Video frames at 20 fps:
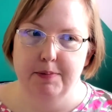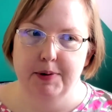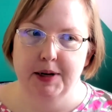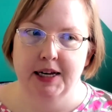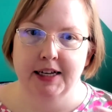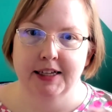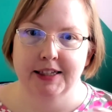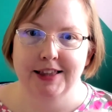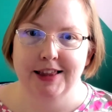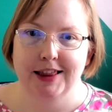
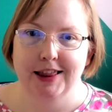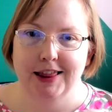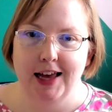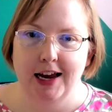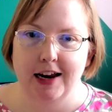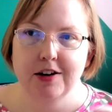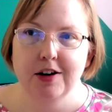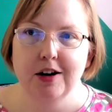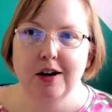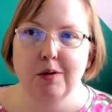because
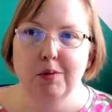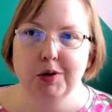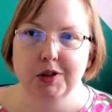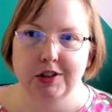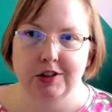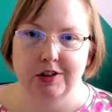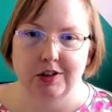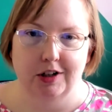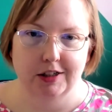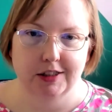then you will
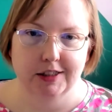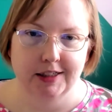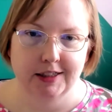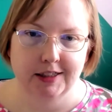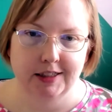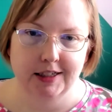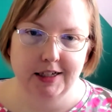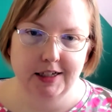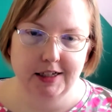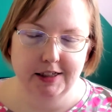start to
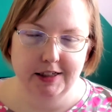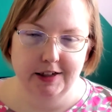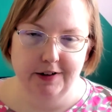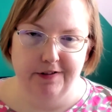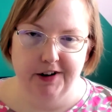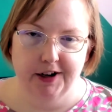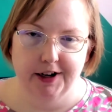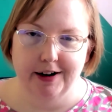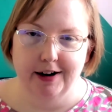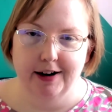see
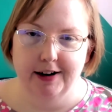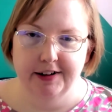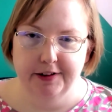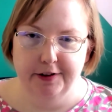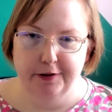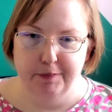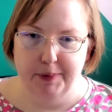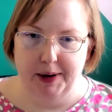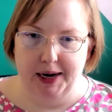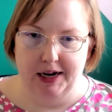different kinds
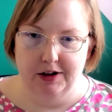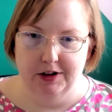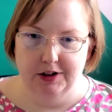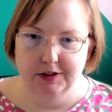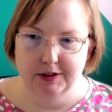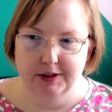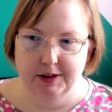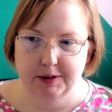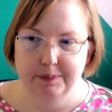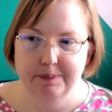of
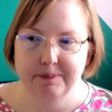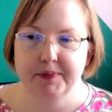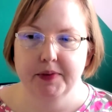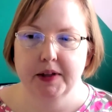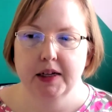patterns.